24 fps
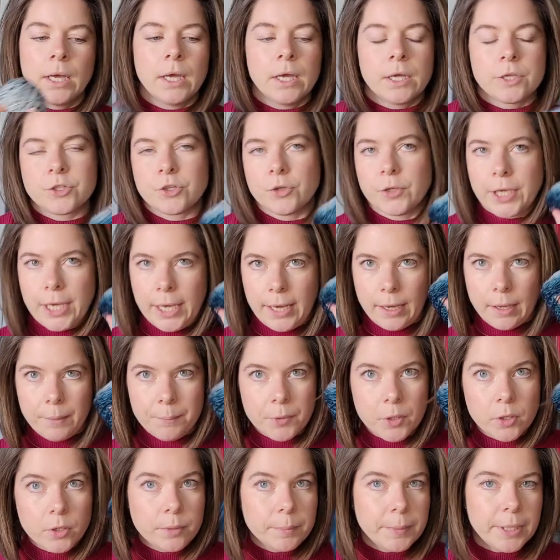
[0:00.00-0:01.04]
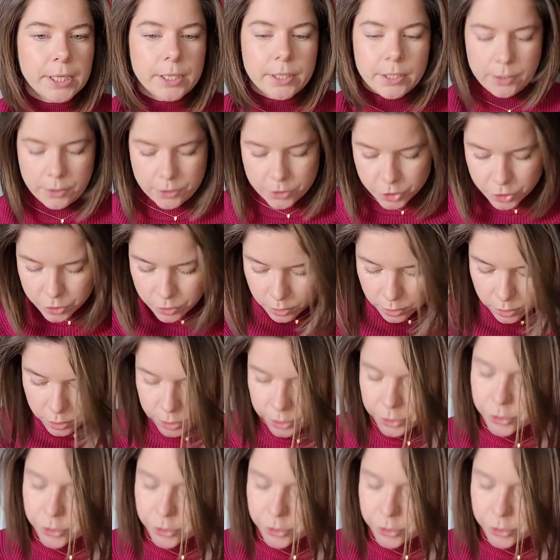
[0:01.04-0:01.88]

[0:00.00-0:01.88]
So yeah, I'm gonna make another sock,